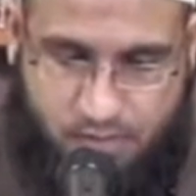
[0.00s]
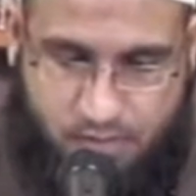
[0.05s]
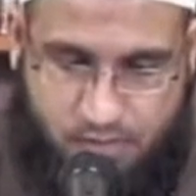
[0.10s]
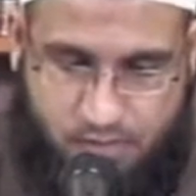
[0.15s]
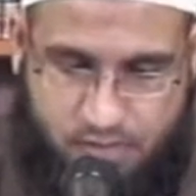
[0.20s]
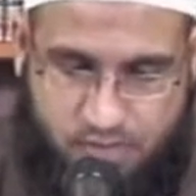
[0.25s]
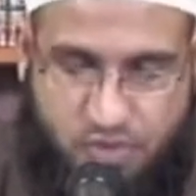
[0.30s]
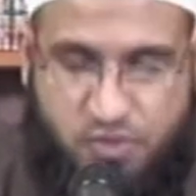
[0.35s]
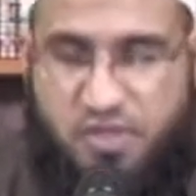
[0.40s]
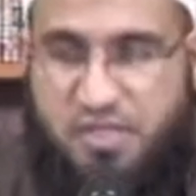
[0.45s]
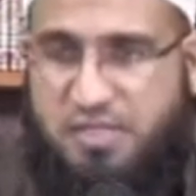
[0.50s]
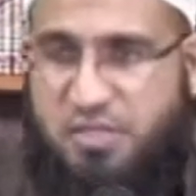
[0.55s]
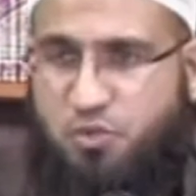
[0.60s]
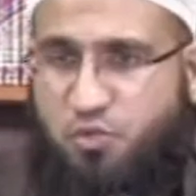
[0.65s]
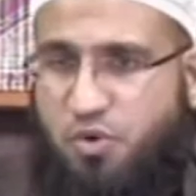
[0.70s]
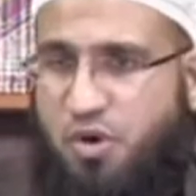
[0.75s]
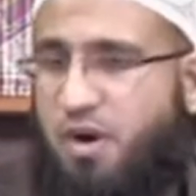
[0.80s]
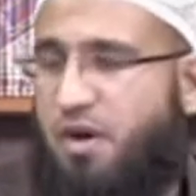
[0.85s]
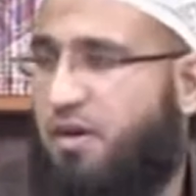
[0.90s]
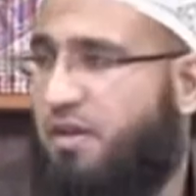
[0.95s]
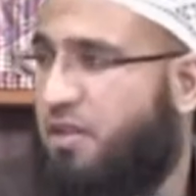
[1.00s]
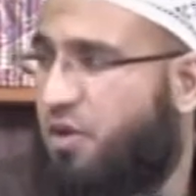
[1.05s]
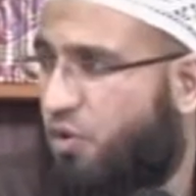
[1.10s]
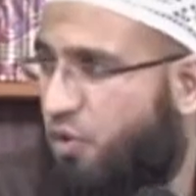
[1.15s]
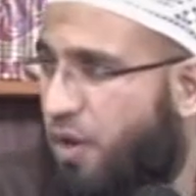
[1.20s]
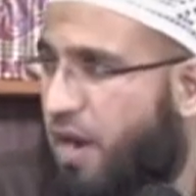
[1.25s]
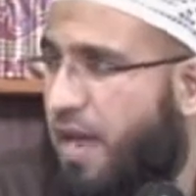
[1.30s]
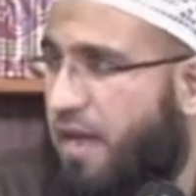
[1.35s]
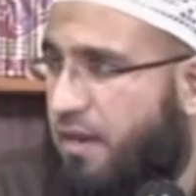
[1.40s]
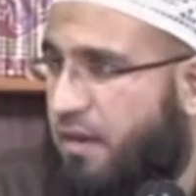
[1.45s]
So this is regarding the
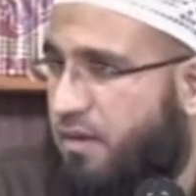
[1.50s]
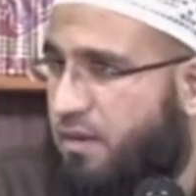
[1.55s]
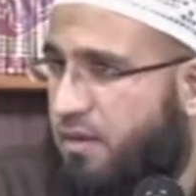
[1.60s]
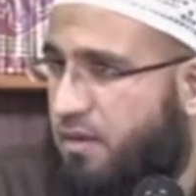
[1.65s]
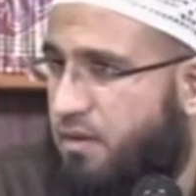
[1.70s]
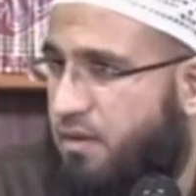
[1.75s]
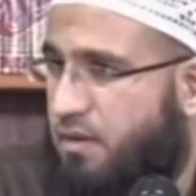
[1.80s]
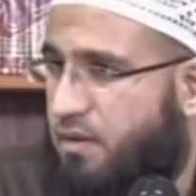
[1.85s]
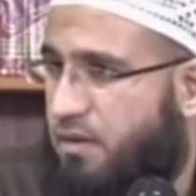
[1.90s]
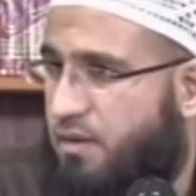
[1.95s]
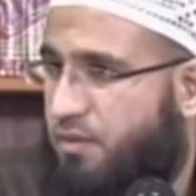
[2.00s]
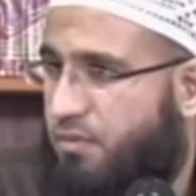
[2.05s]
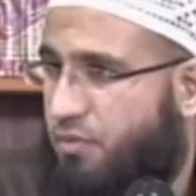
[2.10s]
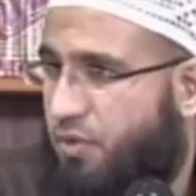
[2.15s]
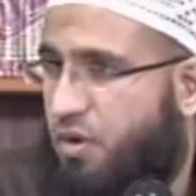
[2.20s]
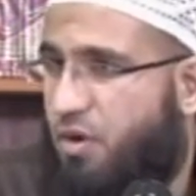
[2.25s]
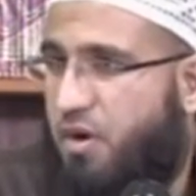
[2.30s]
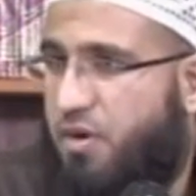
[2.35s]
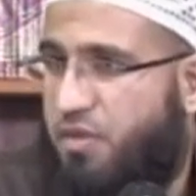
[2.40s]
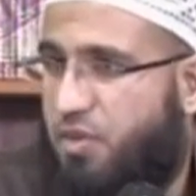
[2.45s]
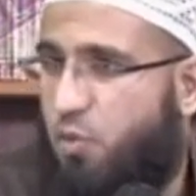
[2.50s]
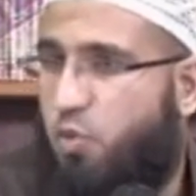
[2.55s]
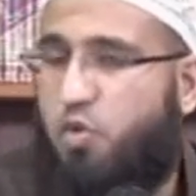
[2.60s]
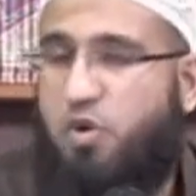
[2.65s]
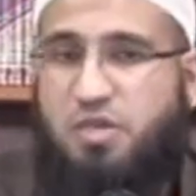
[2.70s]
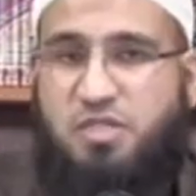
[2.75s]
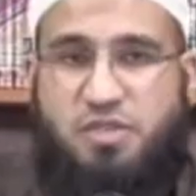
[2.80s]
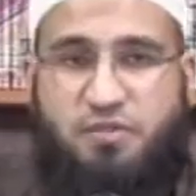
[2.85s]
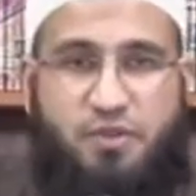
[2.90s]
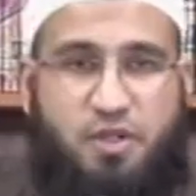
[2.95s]
Qur'an, regarding the words
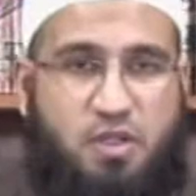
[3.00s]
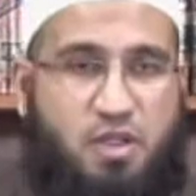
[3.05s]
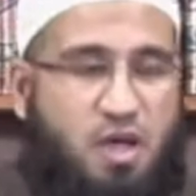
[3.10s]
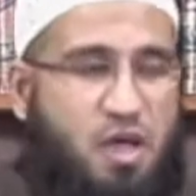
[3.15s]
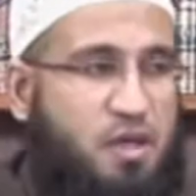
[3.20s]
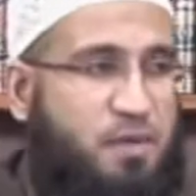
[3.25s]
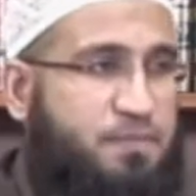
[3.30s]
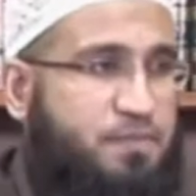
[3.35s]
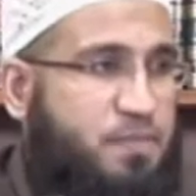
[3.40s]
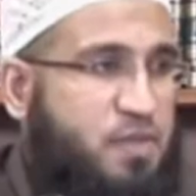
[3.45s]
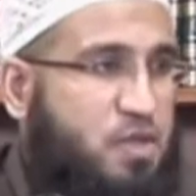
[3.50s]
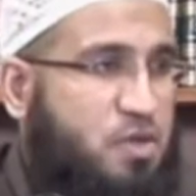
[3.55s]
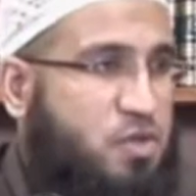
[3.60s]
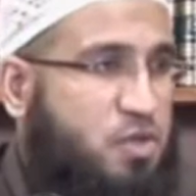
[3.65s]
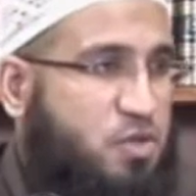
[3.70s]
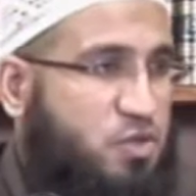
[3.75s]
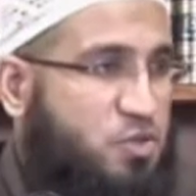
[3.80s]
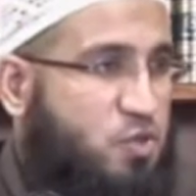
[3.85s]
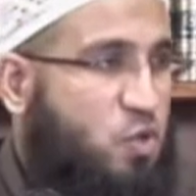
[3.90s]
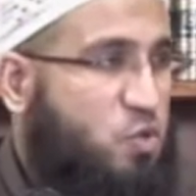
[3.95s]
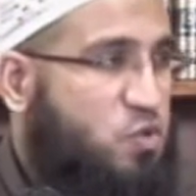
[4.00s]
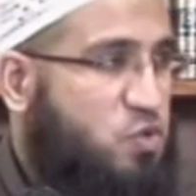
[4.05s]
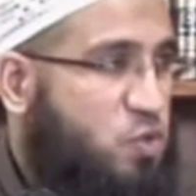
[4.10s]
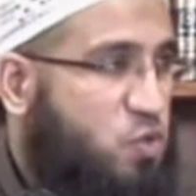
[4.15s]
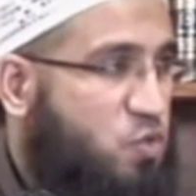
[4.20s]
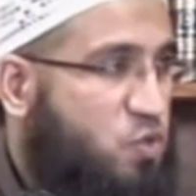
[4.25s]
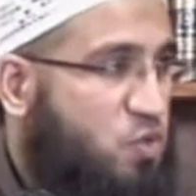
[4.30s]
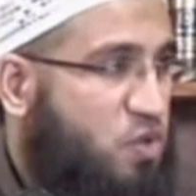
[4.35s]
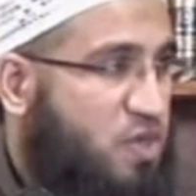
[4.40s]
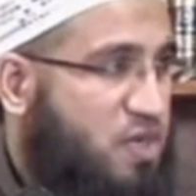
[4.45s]
of Allah, those
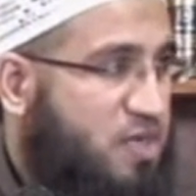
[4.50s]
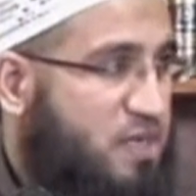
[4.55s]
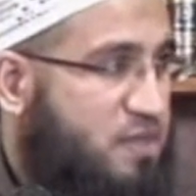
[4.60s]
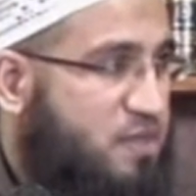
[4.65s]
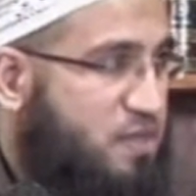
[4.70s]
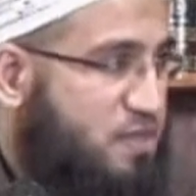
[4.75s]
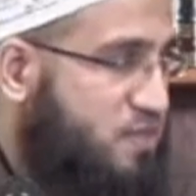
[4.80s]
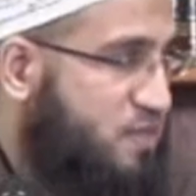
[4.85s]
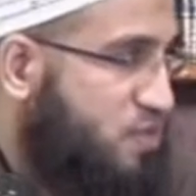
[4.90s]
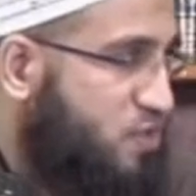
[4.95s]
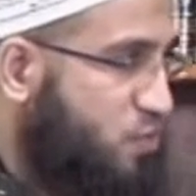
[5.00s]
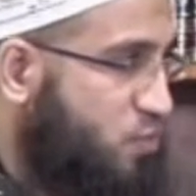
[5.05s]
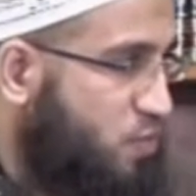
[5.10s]
who listen to it.